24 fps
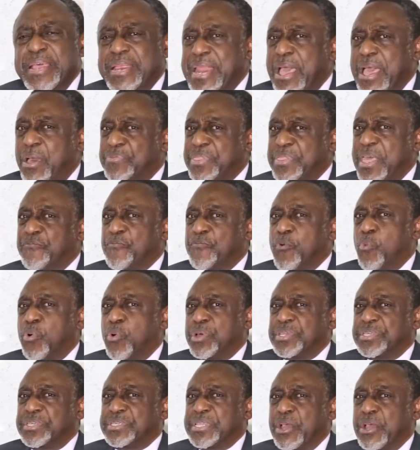Now, therefore,
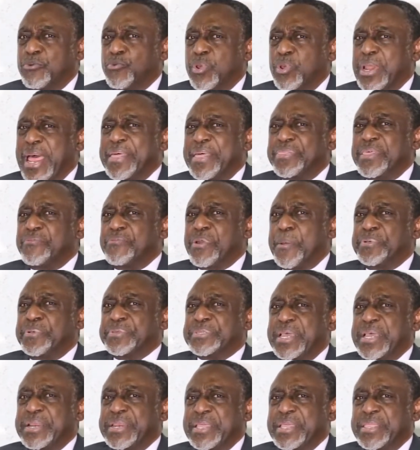what is their role? Are they
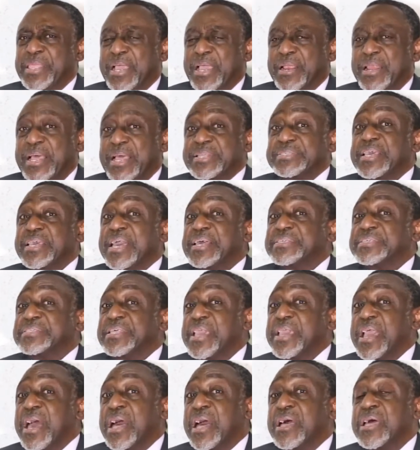representing their clients? Yes,
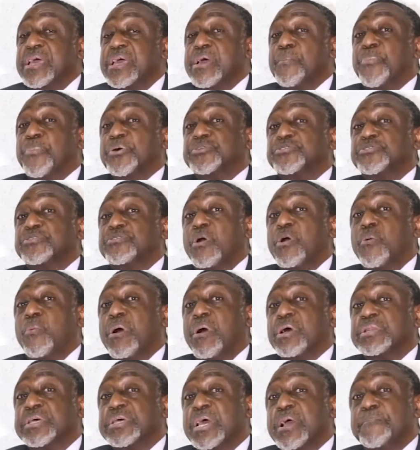they are. But you know
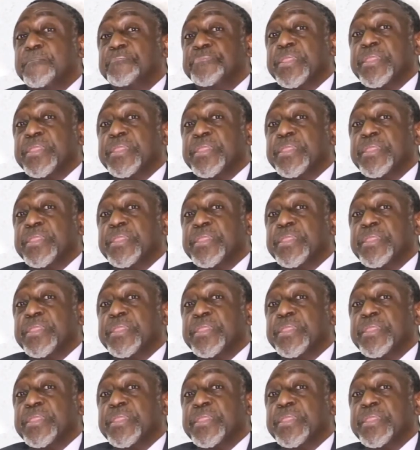what?